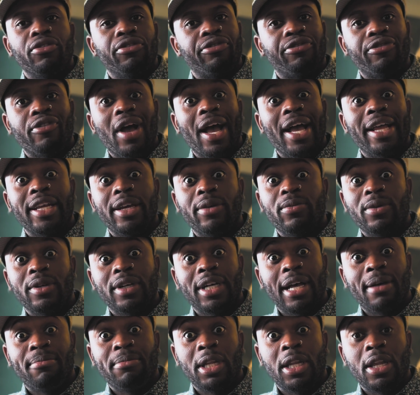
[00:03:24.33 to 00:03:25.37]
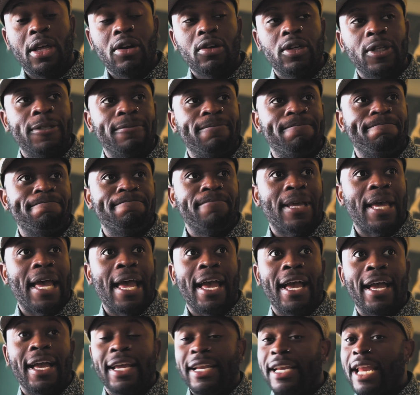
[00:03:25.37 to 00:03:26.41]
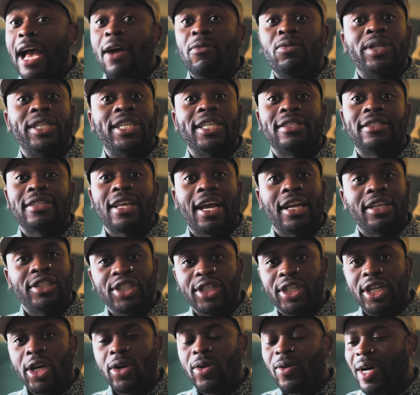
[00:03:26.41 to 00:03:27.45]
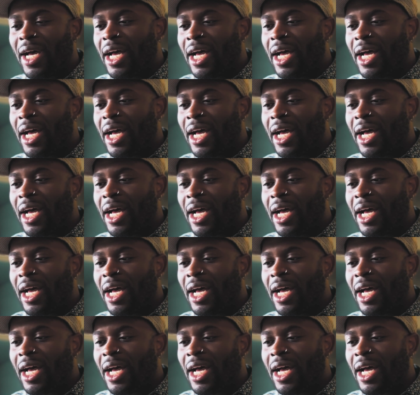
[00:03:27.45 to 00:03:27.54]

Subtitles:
Friday will come along and I would decide to go